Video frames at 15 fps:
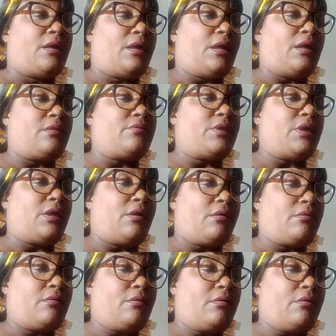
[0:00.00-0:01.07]
And
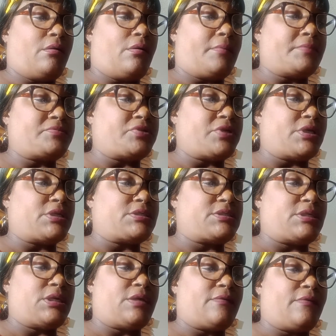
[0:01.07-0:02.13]
then um, I'm trying to
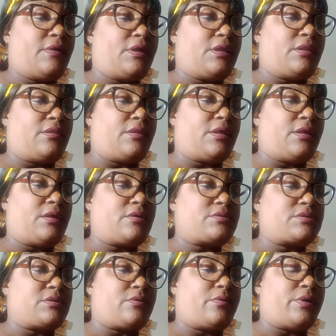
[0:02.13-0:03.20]
see if anything
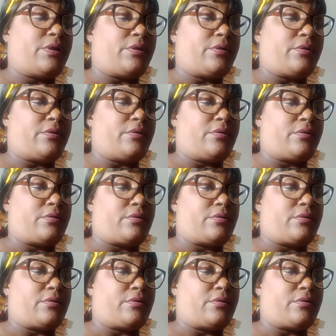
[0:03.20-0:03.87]
else on here.